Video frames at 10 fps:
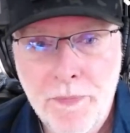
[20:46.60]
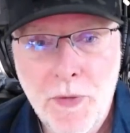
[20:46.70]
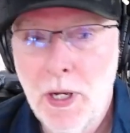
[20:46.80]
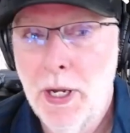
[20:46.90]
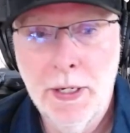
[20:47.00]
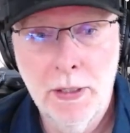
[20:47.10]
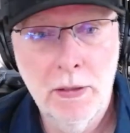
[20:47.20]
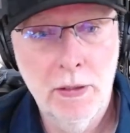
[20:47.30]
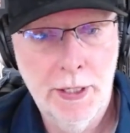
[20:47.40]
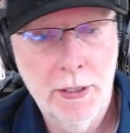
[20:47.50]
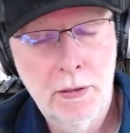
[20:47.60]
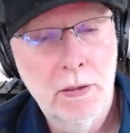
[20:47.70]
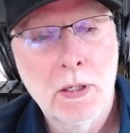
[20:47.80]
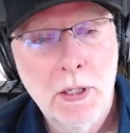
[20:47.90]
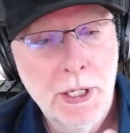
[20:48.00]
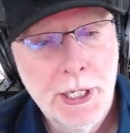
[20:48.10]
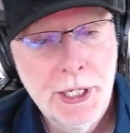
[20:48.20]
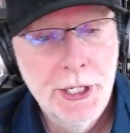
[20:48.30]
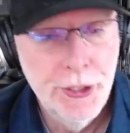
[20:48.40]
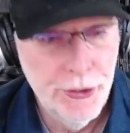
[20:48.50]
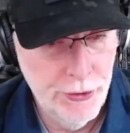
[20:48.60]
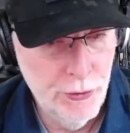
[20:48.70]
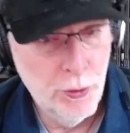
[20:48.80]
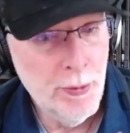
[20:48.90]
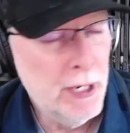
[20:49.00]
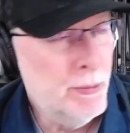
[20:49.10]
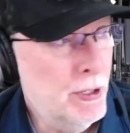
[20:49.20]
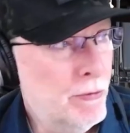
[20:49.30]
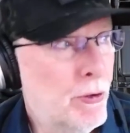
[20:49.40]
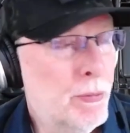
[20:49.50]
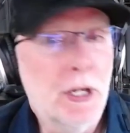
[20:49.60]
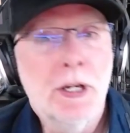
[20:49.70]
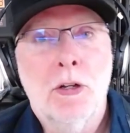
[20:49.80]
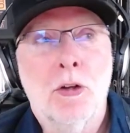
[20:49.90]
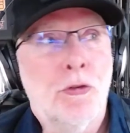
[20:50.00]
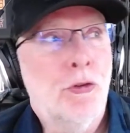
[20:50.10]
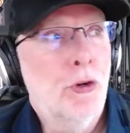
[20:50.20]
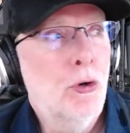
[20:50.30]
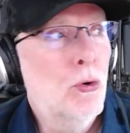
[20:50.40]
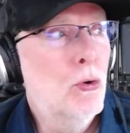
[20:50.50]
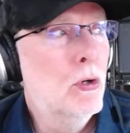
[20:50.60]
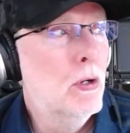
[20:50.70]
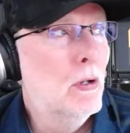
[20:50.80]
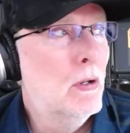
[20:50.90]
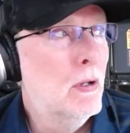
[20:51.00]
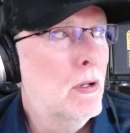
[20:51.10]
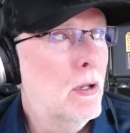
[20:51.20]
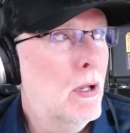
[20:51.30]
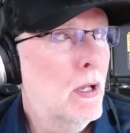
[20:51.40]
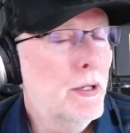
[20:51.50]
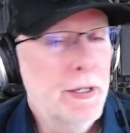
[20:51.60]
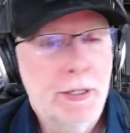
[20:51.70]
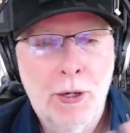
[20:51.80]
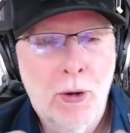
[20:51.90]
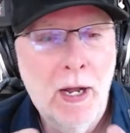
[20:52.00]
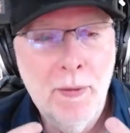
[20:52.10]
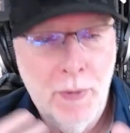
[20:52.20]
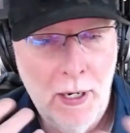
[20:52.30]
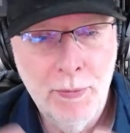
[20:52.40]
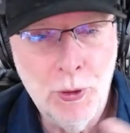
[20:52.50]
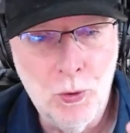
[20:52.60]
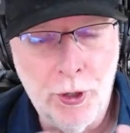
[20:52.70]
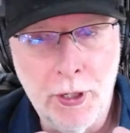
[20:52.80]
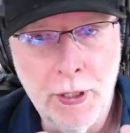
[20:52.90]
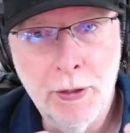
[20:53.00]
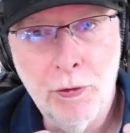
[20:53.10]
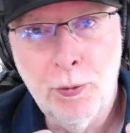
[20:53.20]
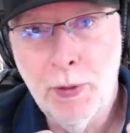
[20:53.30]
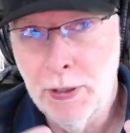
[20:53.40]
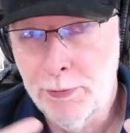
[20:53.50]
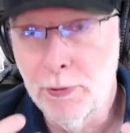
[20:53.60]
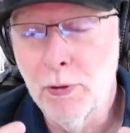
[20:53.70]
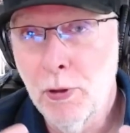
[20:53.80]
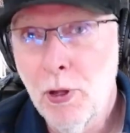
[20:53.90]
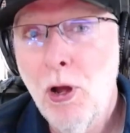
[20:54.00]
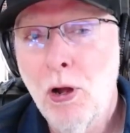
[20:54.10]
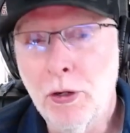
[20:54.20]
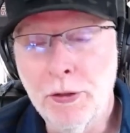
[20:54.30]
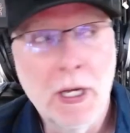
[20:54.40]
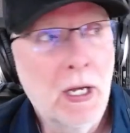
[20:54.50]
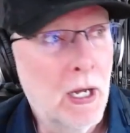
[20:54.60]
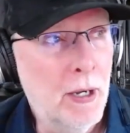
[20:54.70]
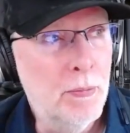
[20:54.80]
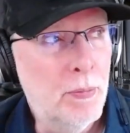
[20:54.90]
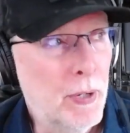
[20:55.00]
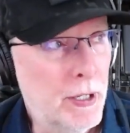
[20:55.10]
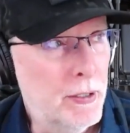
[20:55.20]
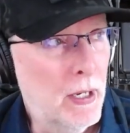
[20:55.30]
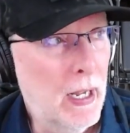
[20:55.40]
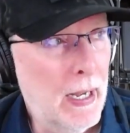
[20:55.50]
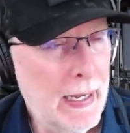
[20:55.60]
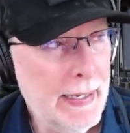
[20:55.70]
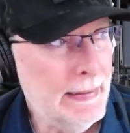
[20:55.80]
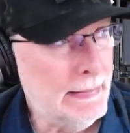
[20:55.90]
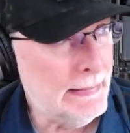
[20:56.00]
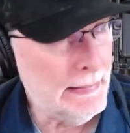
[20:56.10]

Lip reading: Yeah. And you remind me of something else. So, I've been working in this space for a long time, but I'm